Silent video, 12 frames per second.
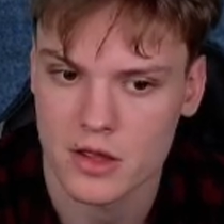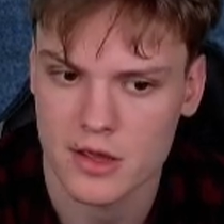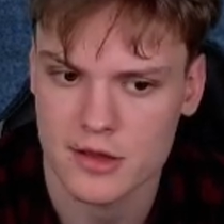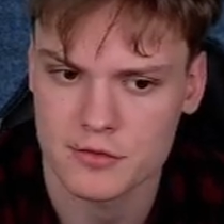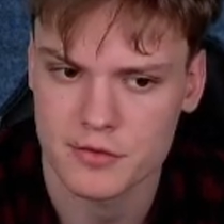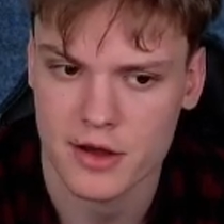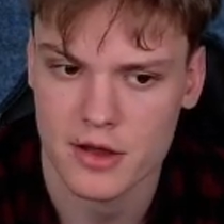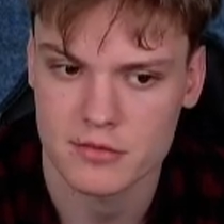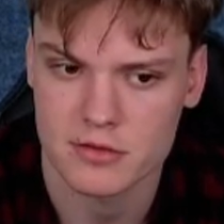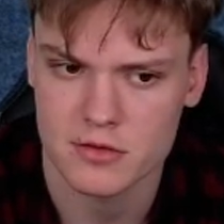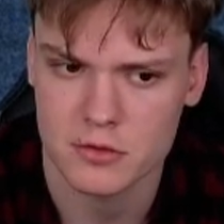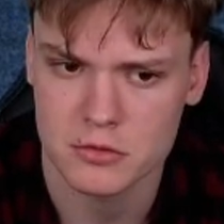h5.
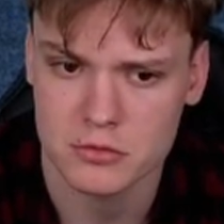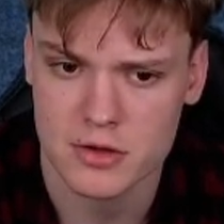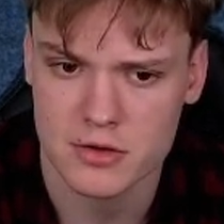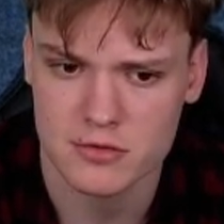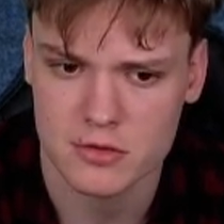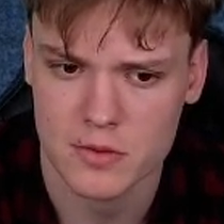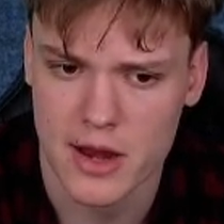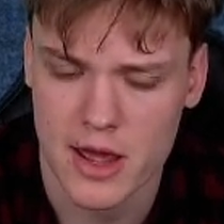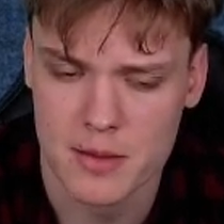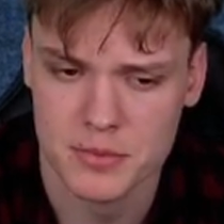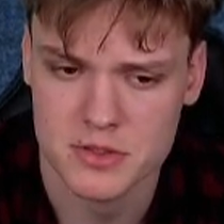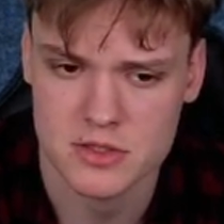It's a good question what
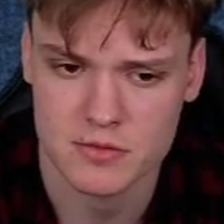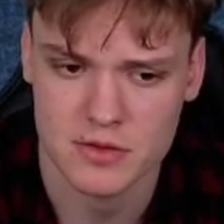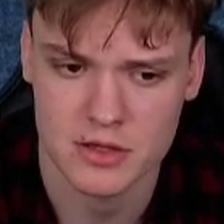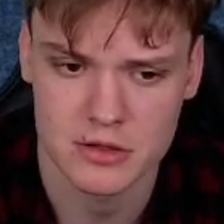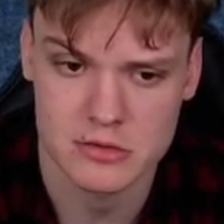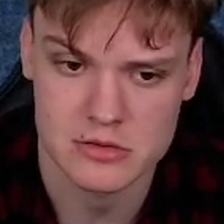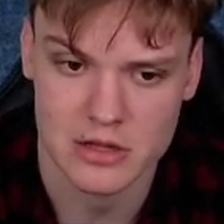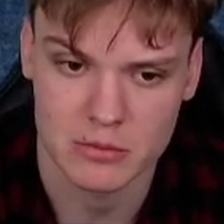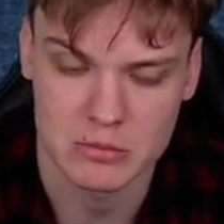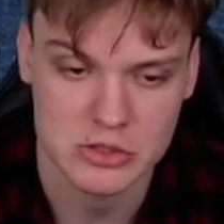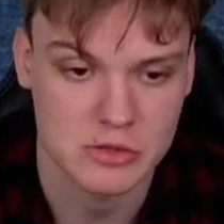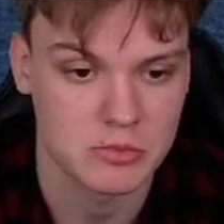happens if he goes like
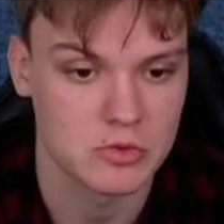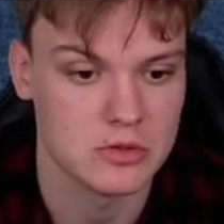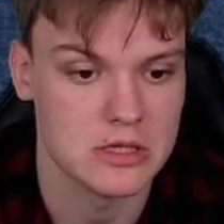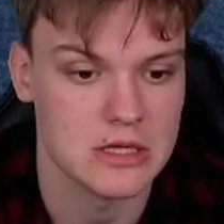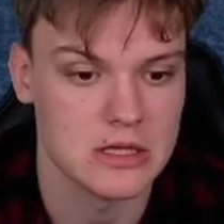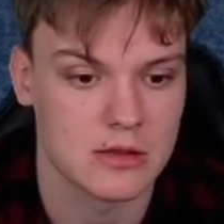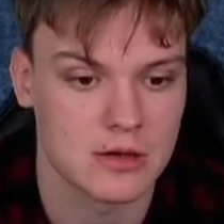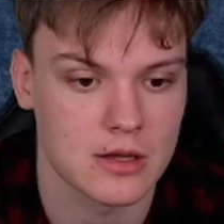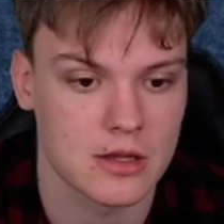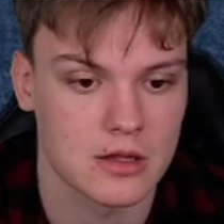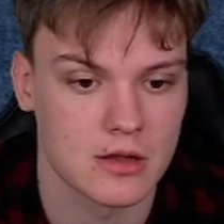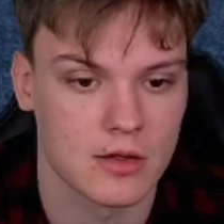bishop to
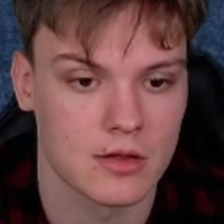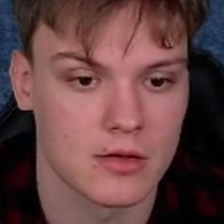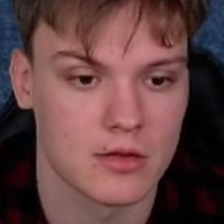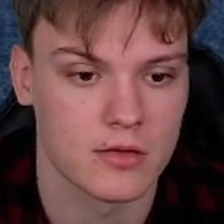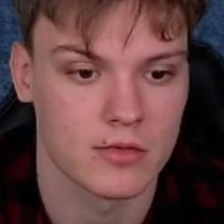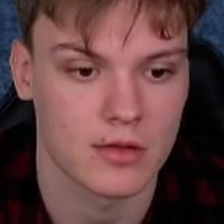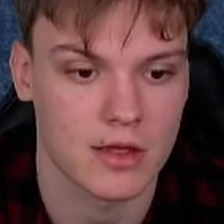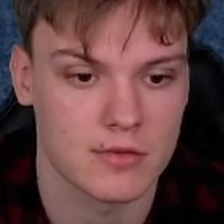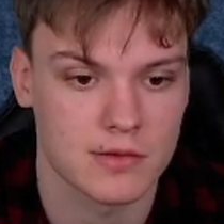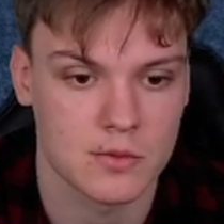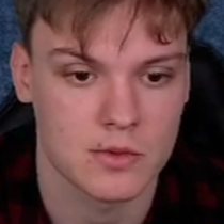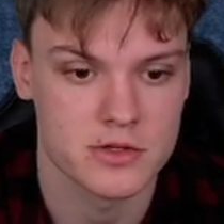d3, because I
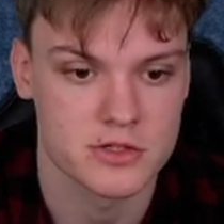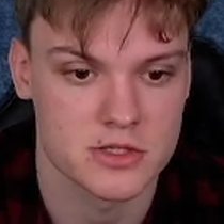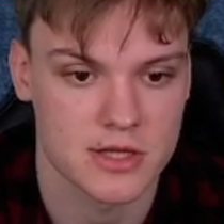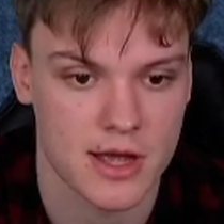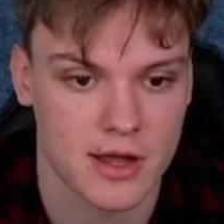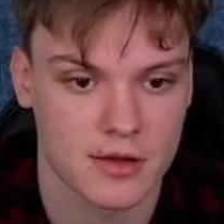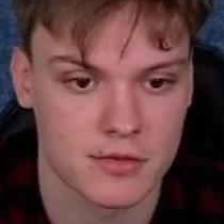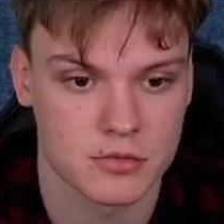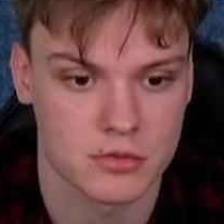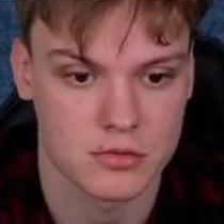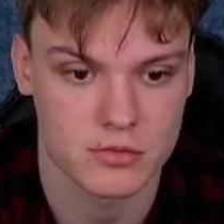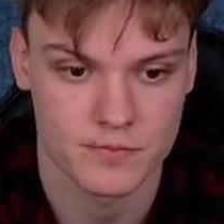think we'll just have
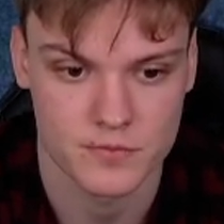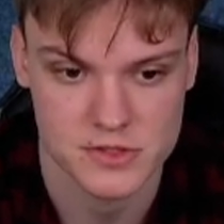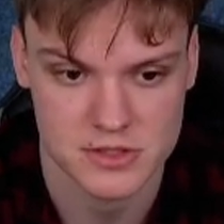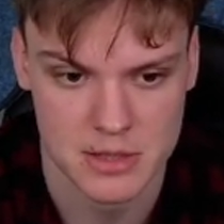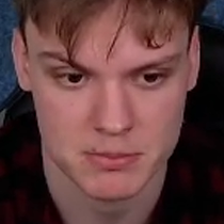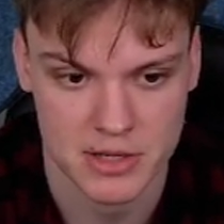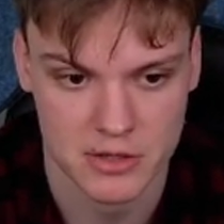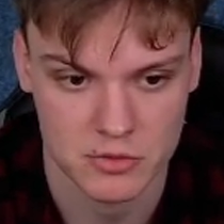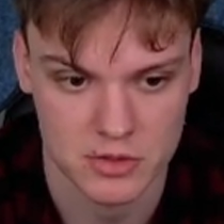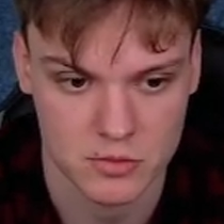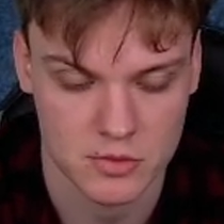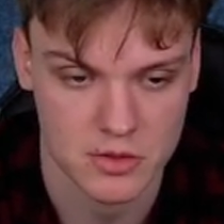to step back
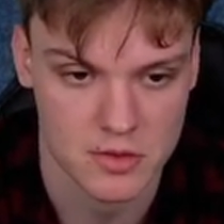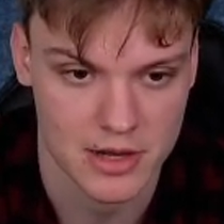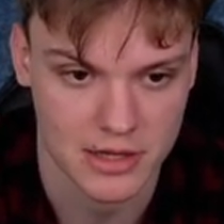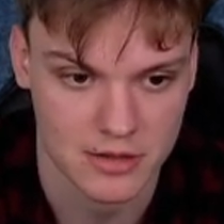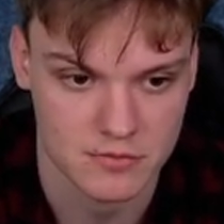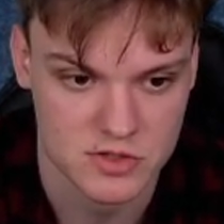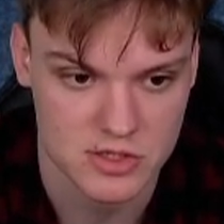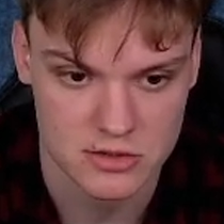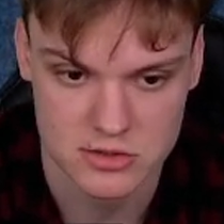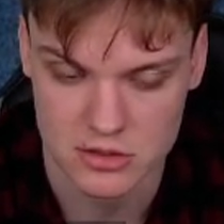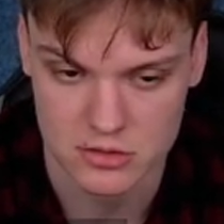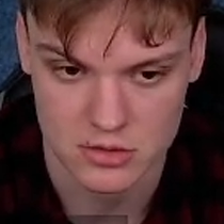with a queen on like
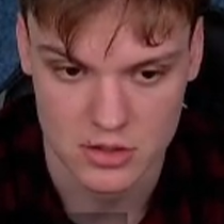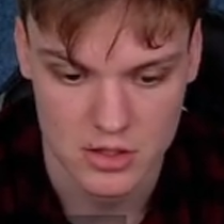f6 and